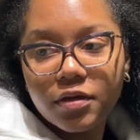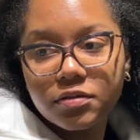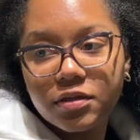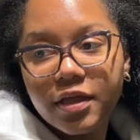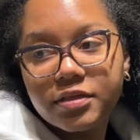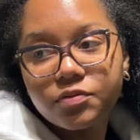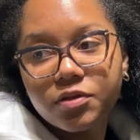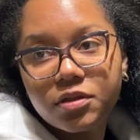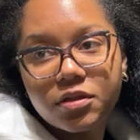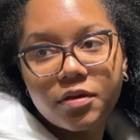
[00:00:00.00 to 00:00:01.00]
So that's
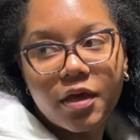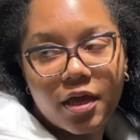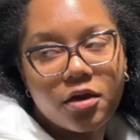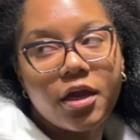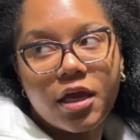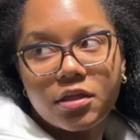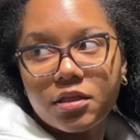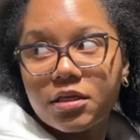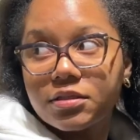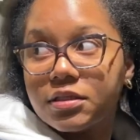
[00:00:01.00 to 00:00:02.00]
with the hair and
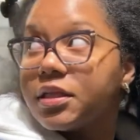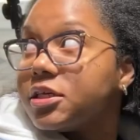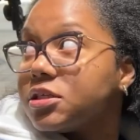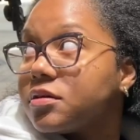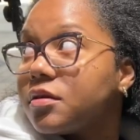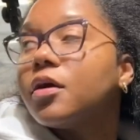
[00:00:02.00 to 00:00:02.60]
the installation?